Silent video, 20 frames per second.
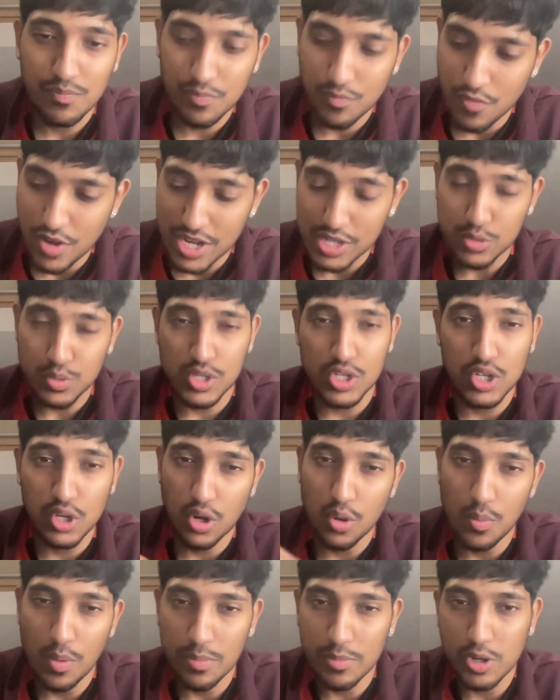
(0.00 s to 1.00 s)
really switching
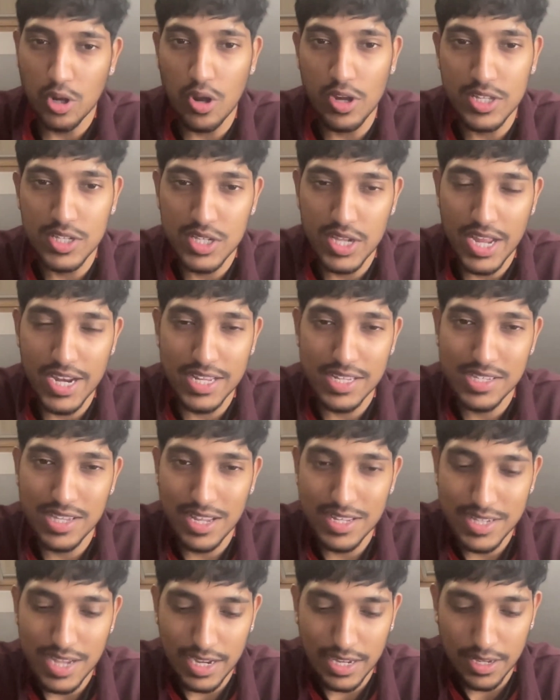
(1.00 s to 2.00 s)
on when we got into any
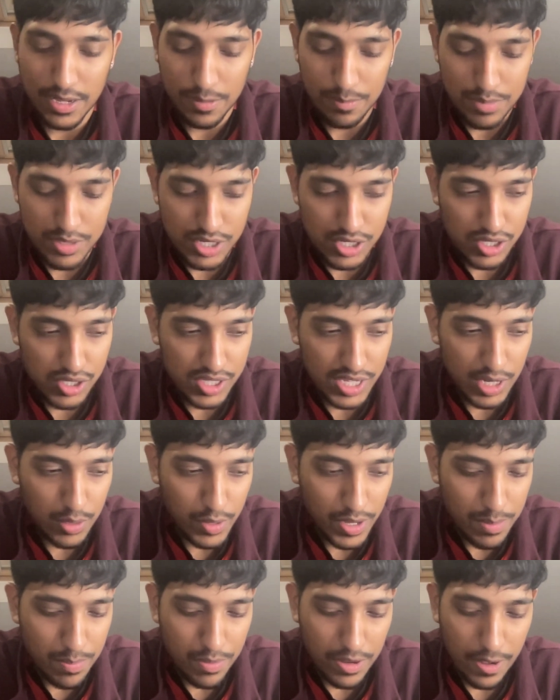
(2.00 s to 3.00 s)
attacking positions
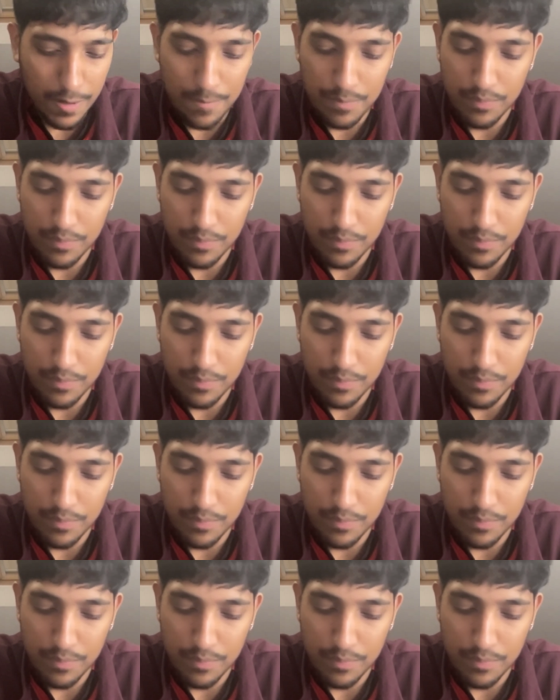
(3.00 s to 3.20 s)
anyway, but